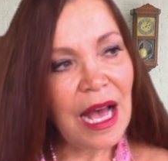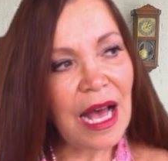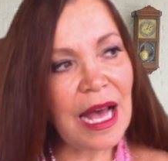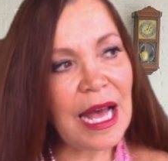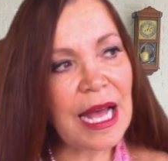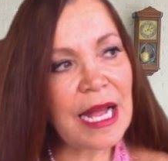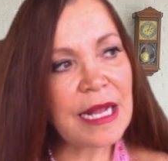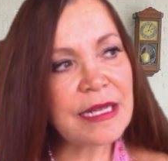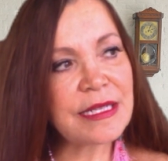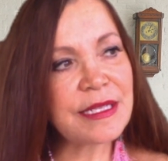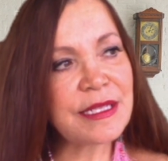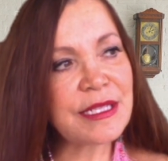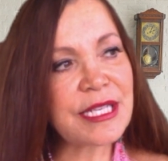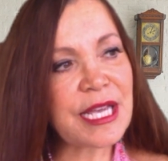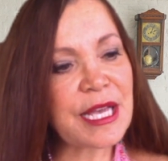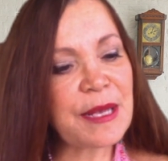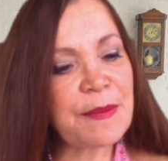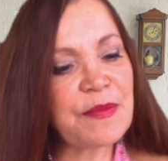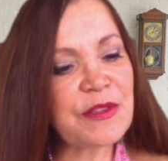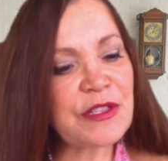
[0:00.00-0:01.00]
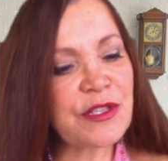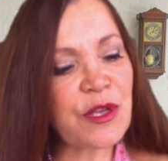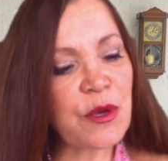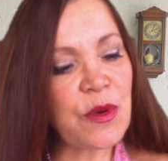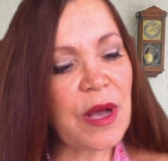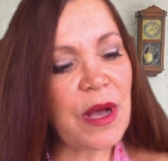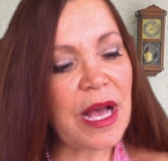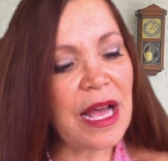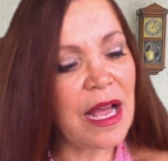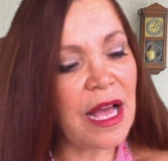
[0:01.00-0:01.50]
And
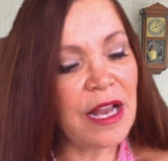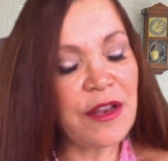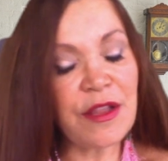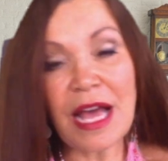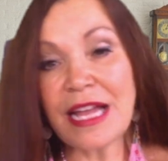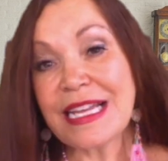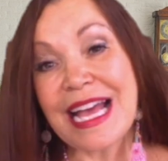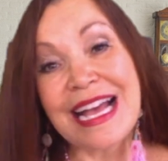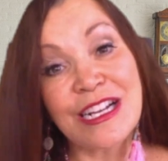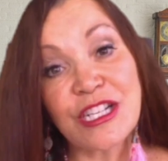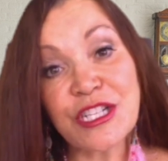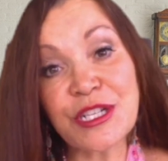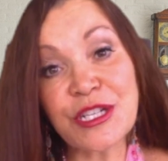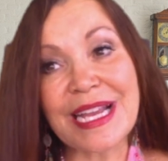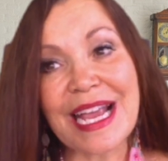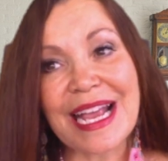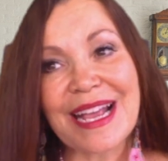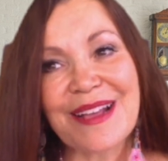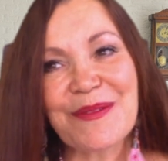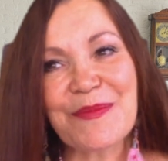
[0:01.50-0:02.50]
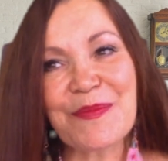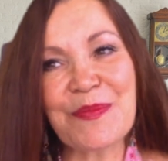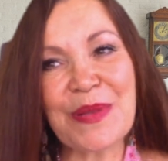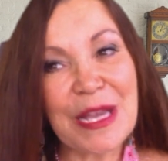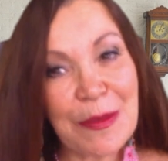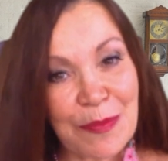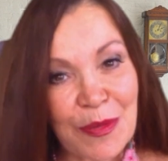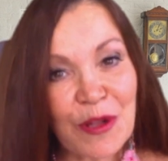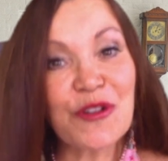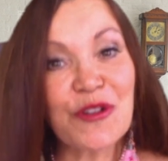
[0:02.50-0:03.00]
actually,
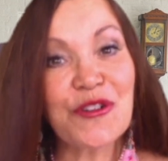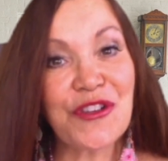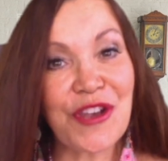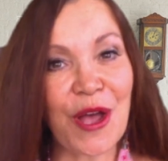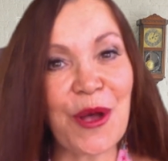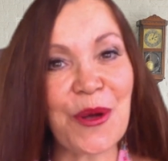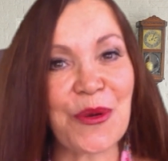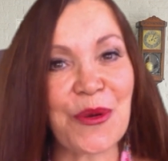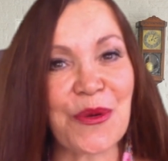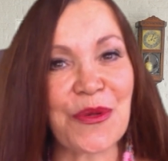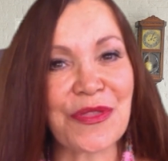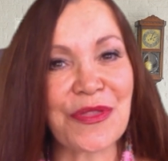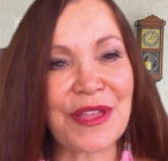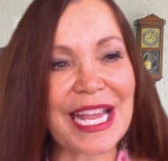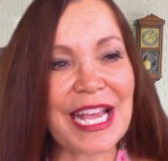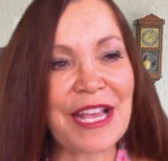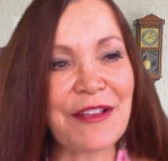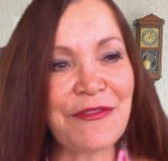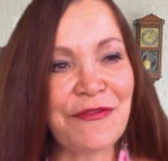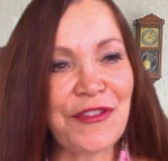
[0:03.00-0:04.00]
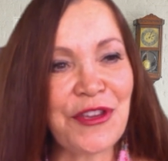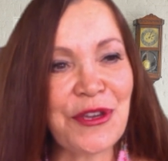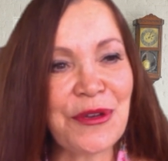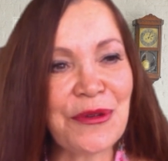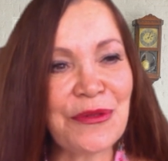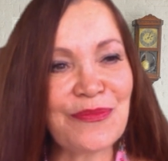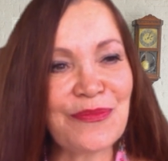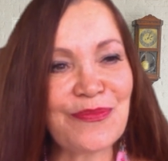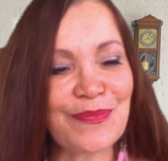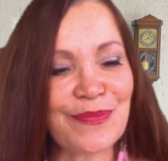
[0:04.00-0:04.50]
people know that if
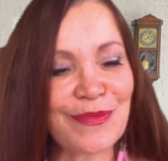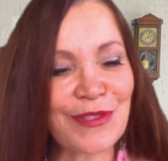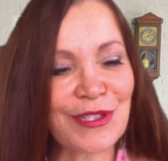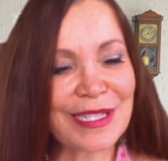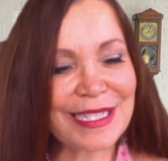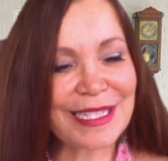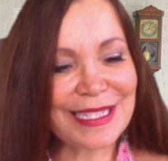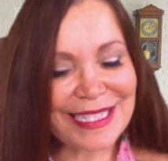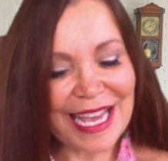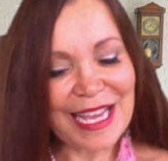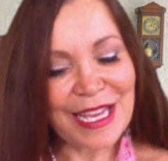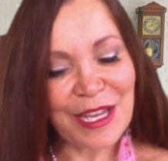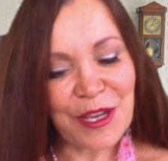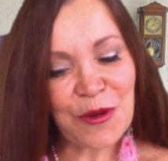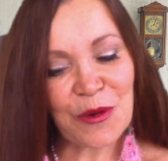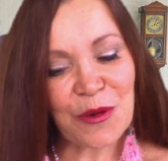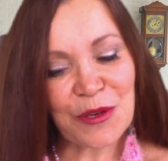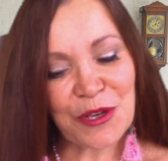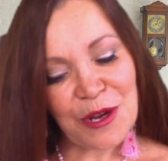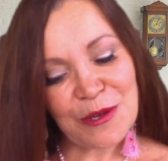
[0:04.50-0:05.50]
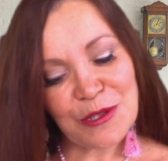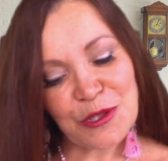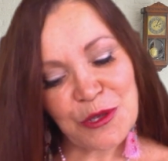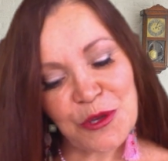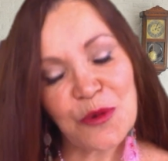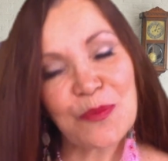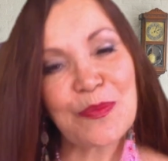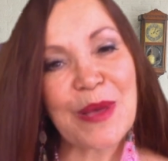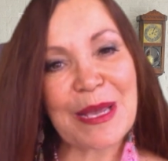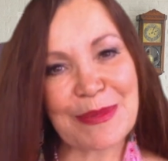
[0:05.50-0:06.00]
you take your, do
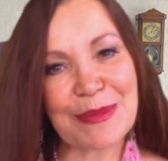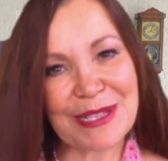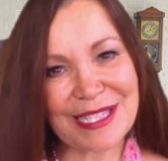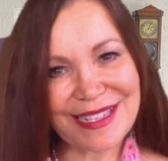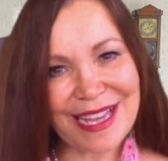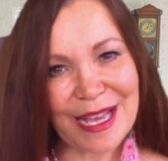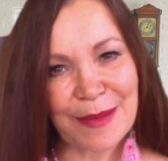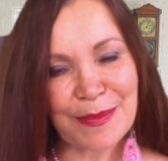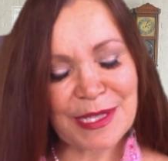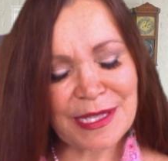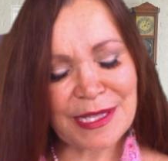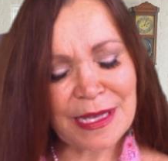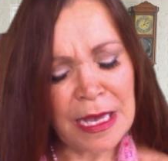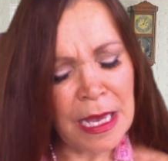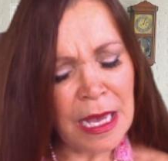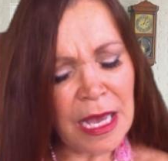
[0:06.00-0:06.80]
your baby steps,